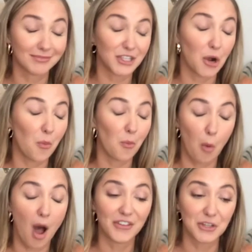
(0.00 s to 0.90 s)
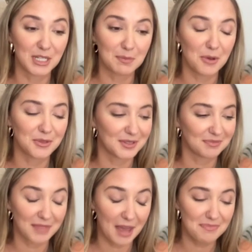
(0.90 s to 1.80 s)
don't want to expose
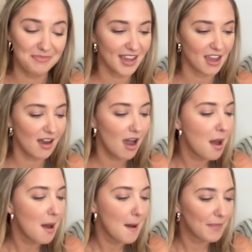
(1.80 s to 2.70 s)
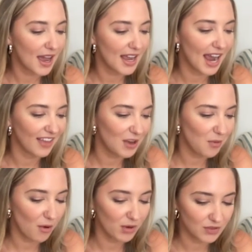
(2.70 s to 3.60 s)
them that young. But I think
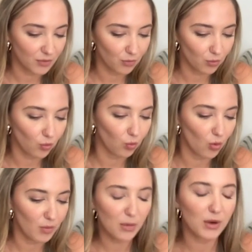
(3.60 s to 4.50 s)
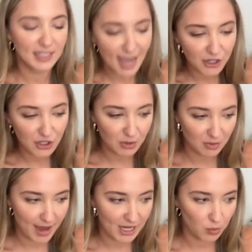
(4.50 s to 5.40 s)
what was what we were excited to do with
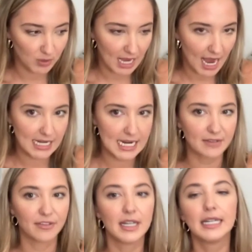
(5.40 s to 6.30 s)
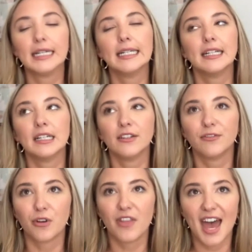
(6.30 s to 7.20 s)
Betch was kind of
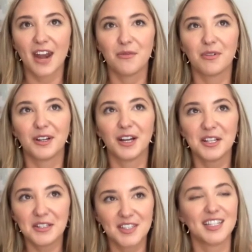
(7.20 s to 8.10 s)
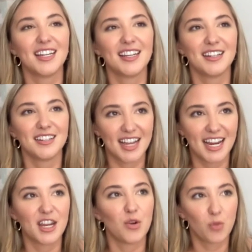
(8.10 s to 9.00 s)
for that unseen,
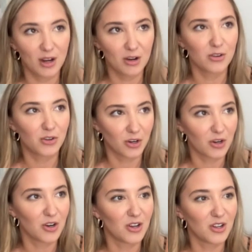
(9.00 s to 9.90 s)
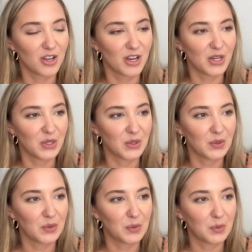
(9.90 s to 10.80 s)
zany, weird girl
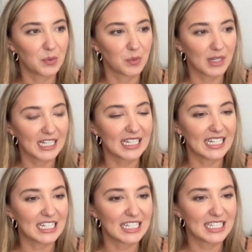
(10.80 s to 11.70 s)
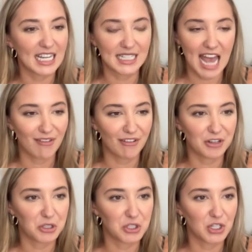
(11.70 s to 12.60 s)
who really just doesn't have a
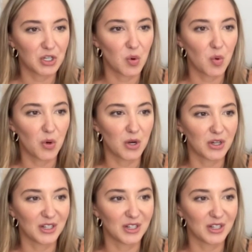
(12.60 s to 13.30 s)
filter, or,